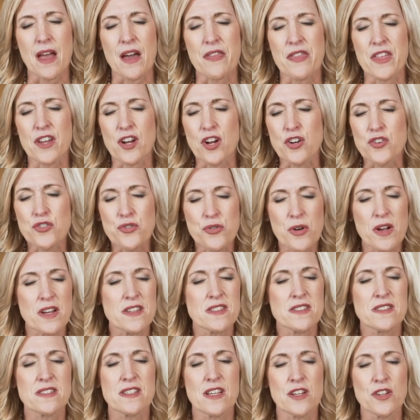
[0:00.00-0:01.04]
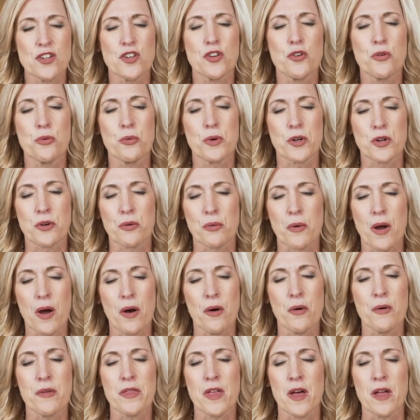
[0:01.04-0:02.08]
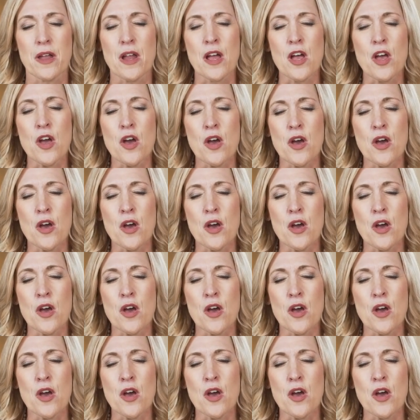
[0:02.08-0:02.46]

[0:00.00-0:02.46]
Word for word: that our trust in you would grow, that